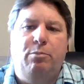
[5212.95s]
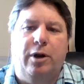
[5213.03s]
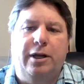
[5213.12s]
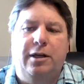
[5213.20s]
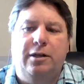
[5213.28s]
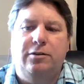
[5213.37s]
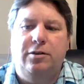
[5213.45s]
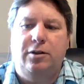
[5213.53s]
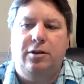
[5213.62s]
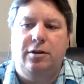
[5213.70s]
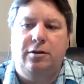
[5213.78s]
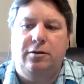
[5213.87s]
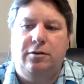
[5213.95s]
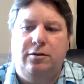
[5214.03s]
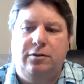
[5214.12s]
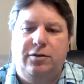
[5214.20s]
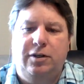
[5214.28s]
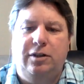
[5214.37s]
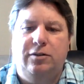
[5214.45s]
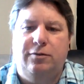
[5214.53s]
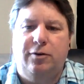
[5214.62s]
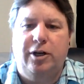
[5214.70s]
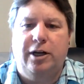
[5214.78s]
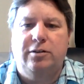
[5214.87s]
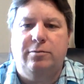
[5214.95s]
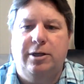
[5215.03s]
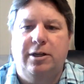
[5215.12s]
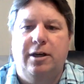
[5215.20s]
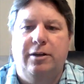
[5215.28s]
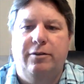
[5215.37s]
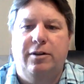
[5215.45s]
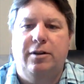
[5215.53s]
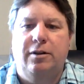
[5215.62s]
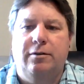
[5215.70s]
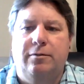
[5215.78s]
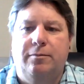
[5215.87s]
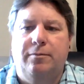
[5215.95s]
break into the scenes for next week, kind of a thing.